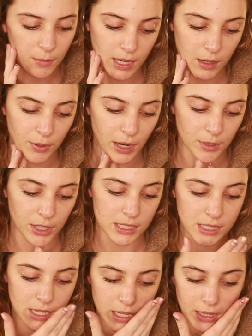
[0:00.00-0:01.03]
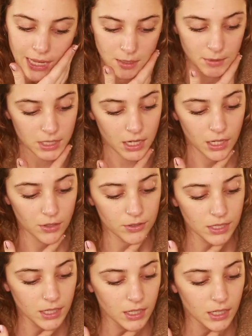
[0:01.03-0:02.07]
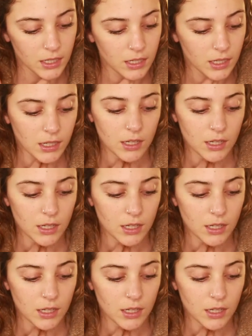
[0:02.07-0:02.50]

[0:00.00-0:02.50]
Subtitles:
Makeup Primer is the last of your skincare routine.